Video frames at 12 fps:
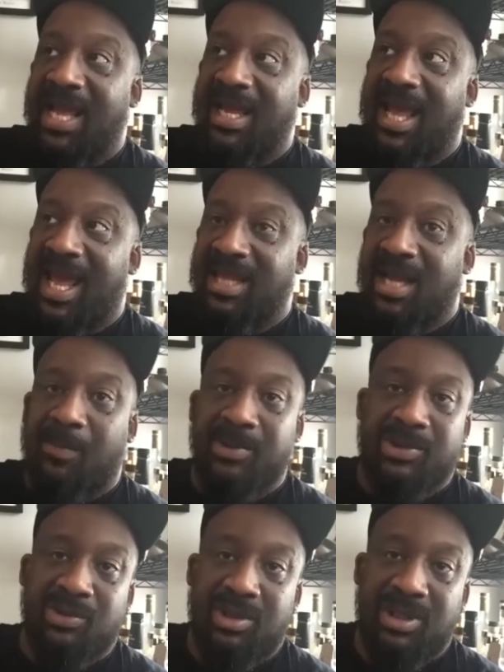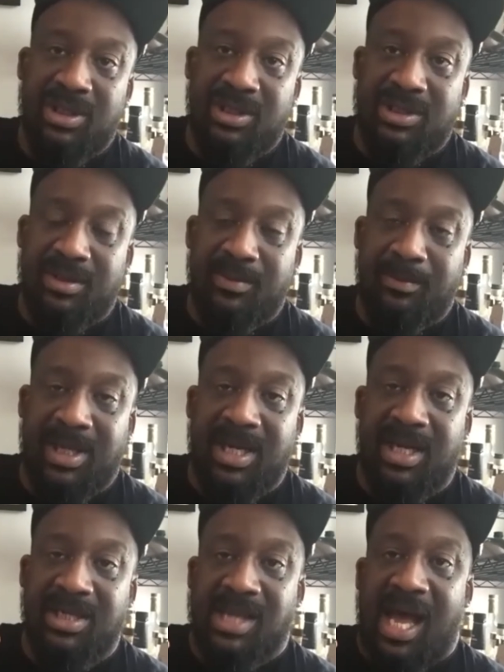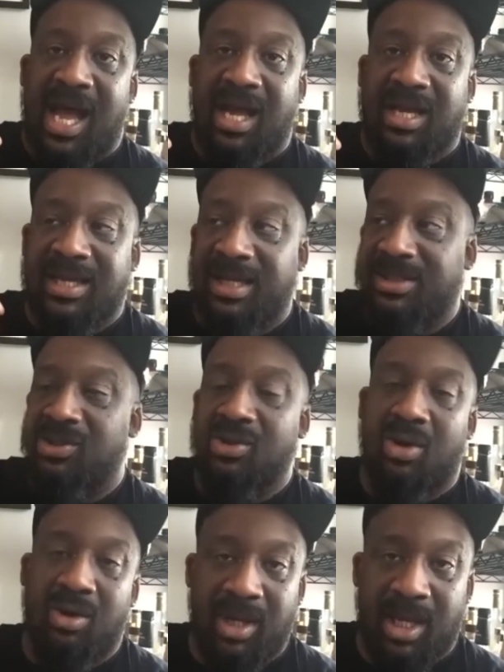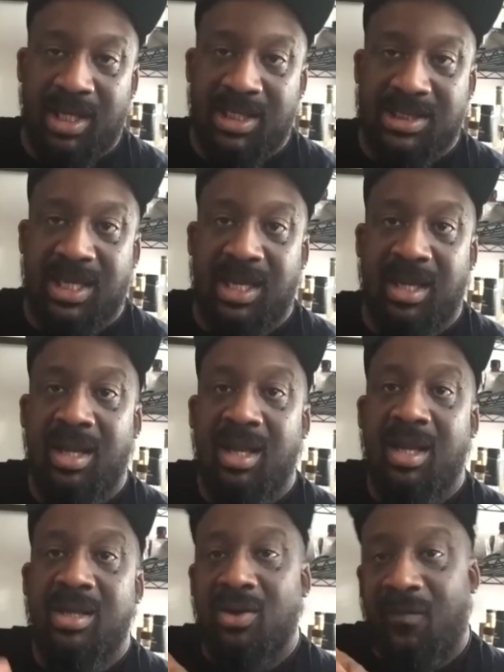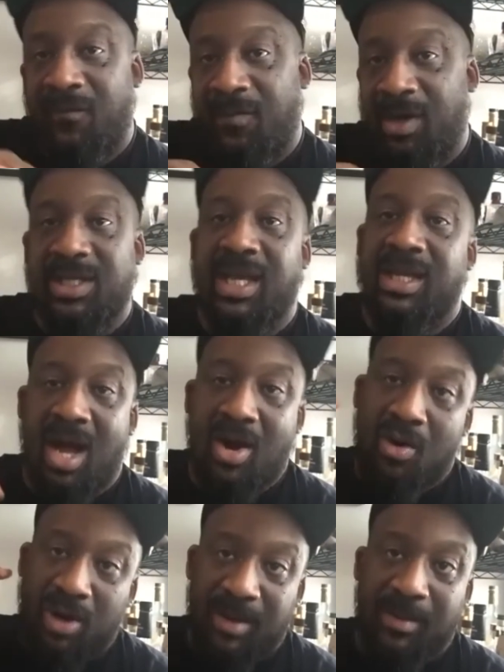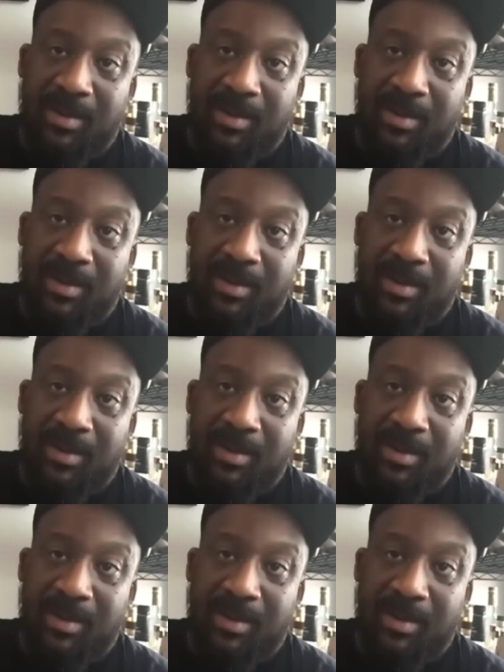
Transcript: had opportunities because I kicked the door in and said, fuck that. Y'all gonna give me,